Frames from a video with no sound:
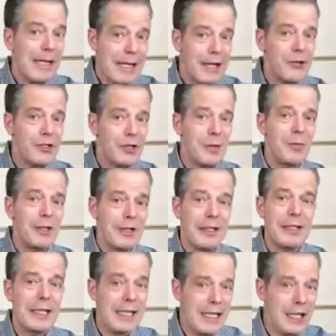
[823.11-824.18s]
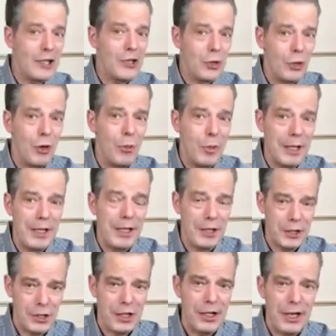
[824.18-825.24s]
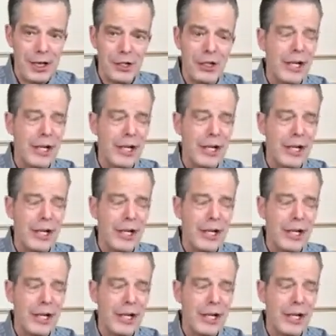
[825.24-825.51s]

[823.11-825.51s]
here's something that they teach you in obedience class,